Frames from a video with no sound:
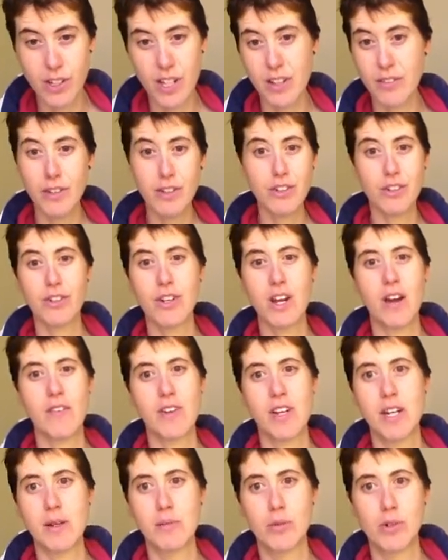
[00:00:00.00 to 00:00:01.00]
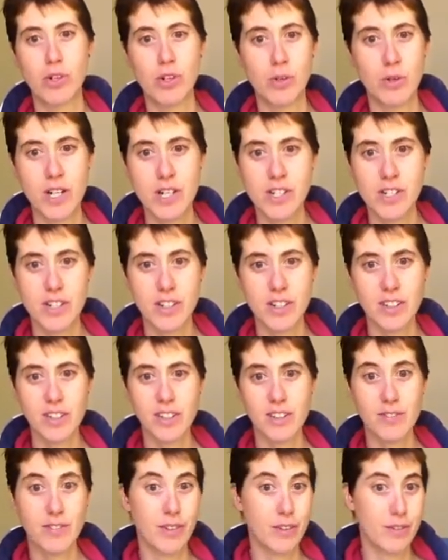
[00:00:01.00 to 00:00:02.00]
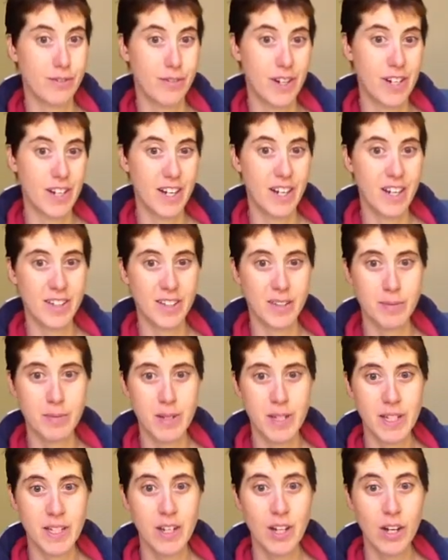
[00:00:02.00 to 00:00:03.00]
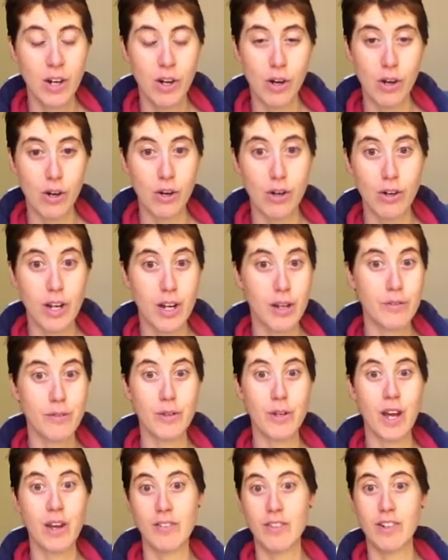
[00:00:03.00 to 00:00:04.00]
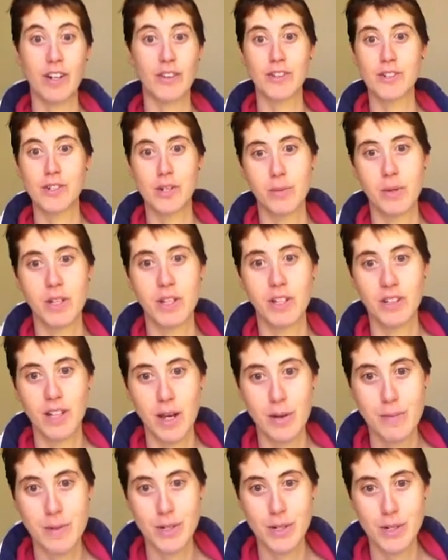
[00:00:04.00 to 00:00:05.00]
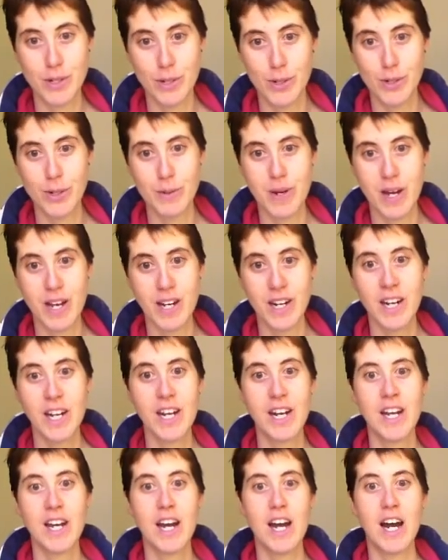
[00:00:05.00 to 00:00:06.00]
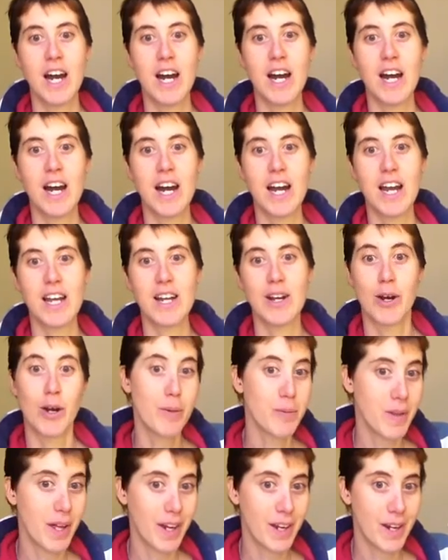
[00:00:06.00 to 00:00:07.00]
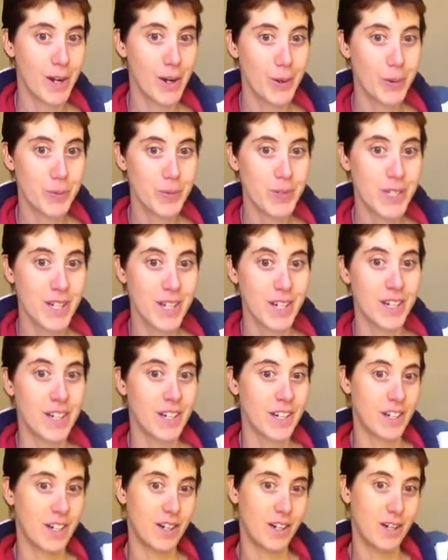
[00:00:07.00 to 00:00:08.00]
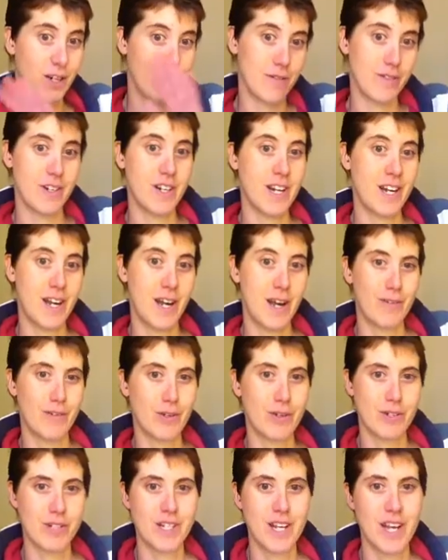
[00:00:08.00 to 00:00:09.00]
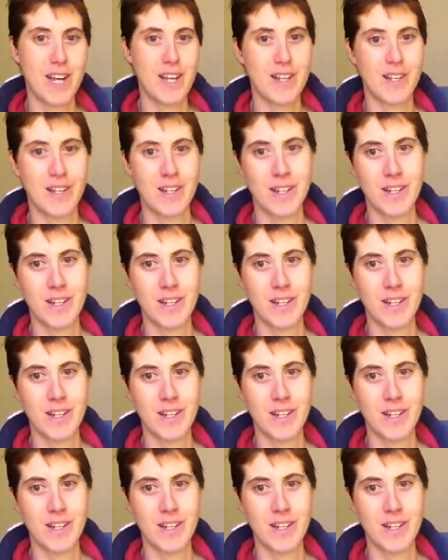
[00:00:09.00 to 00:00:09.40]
If you do have any more questions, feel free to ask me, or if you have another topic you'd like me to talk about. I hope that helped. Over and out. Have a good day.